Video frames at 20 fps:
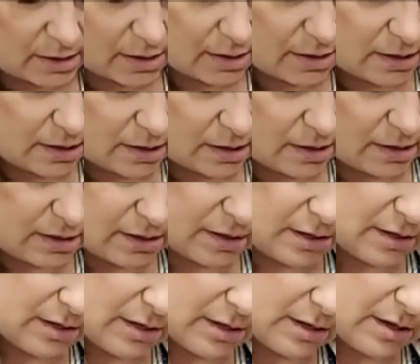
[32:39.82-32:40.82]

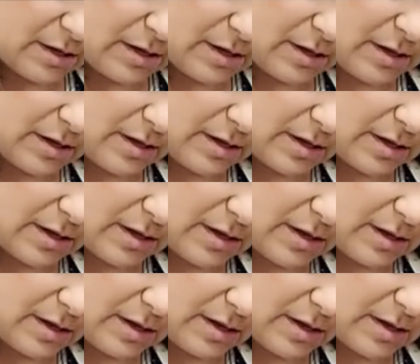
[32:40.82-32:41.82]

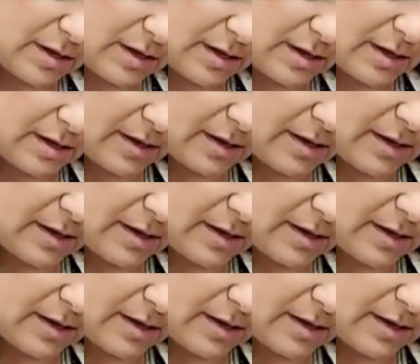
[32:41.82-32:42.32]
No one is speaking in this clip.